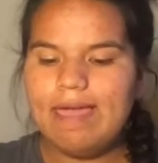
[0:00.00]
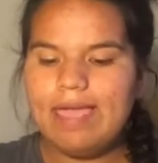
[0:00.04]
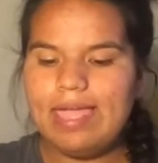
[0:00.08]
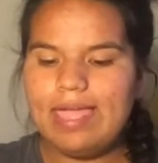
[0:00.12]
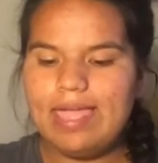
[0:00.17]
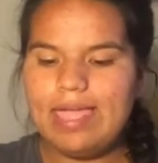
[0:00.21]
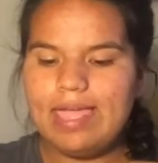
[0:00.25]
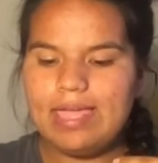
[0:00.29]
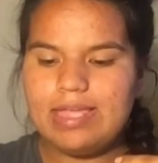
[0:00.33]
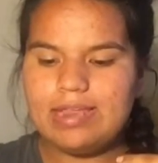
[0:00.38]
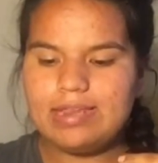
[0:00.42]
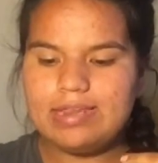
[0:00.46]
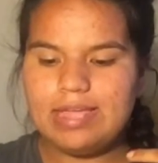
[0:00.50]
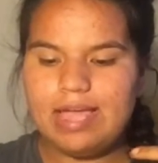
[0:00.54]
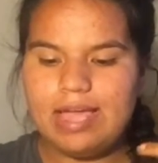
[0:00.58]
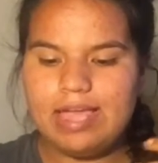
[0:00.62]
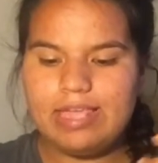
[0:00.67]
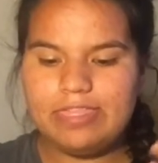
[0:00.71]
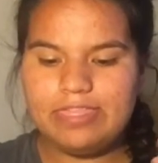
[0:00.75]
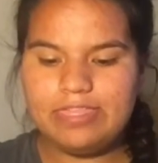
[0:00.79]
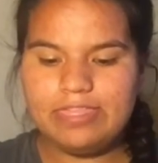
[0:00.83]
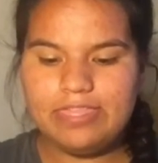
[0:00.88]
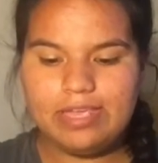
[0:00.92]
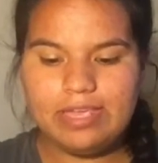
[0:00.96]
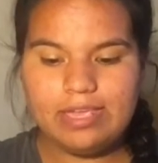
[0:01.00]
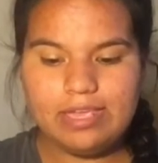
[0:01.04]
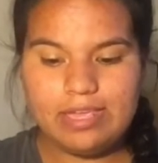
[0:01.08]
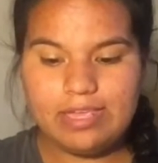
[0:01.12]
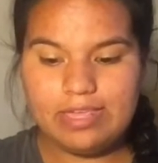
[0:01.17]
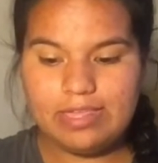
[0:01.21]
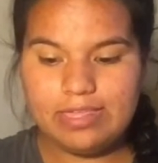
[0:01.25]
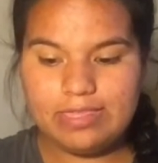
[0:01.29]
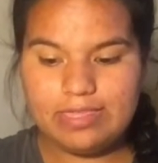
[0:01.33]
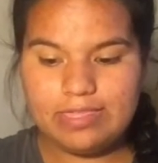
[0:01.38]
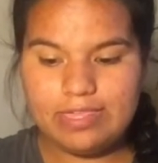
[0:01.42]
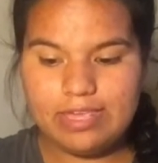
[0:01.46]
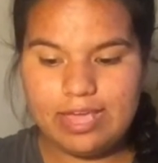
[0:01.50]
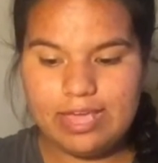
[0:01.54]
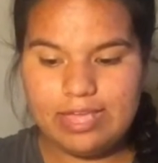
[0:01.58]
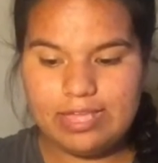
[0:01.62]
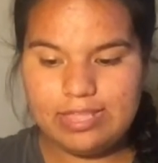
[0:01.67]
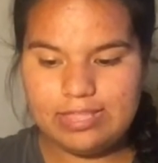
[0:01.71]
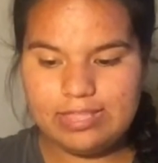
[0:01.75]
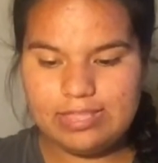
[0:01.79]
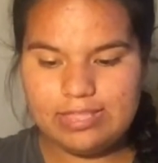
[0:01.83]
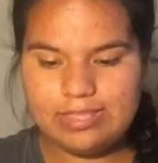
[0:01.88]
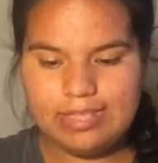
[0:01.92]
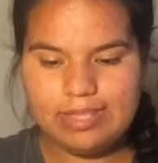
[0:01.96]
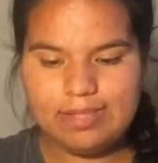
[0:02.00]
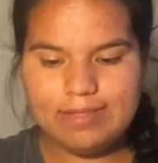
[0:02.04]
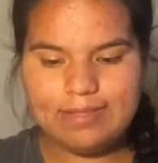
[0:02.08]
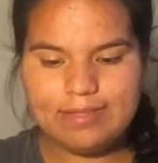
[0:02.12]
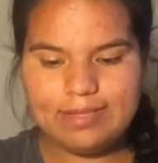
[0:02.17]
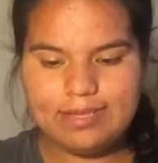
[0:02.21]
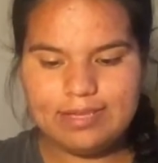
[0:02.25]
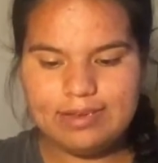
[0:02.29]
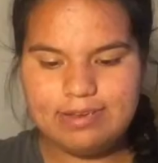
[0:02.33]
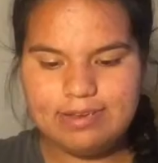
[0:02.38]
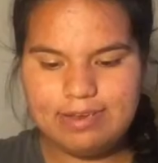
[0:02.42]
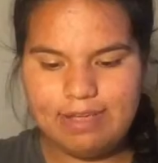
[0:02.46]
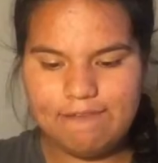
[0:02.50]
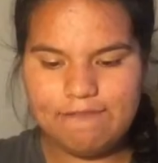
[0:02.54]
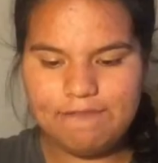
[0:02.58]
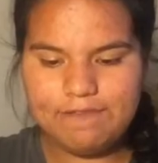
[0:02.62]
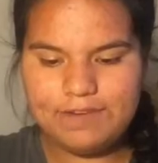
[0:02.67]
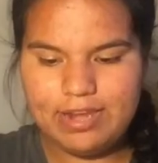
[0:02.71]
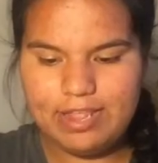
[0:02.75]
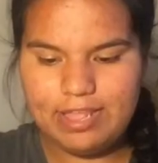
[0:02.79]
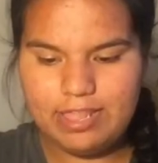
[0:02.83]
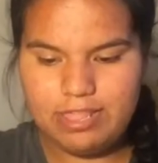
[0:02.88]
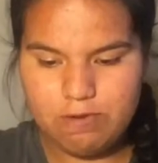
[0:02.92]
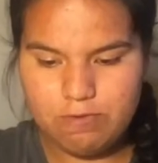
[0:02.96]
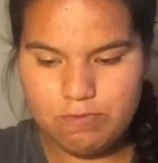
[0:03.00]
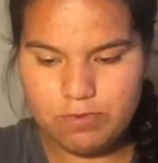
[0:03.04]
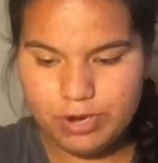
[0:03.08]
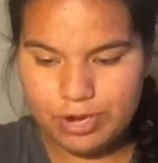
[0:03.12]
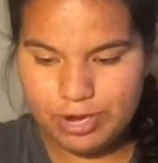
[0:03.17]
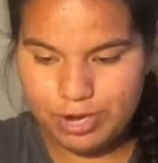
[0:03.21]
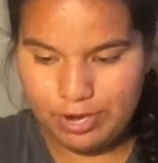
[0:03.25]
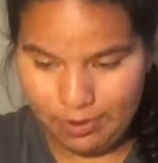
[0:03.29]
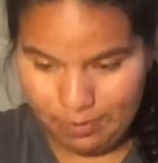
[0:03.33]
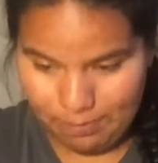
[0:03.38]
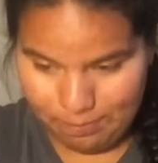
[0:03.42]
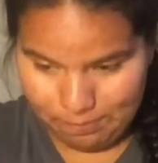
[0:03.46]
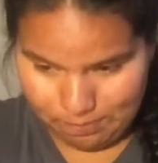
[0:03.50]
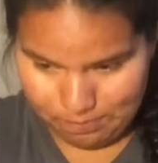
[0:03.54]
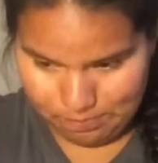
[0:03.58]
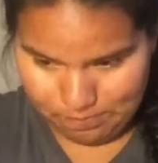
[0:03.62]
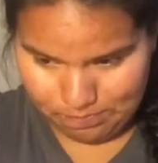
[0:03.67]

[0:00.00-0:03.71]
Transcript: And I think that this could definitely work.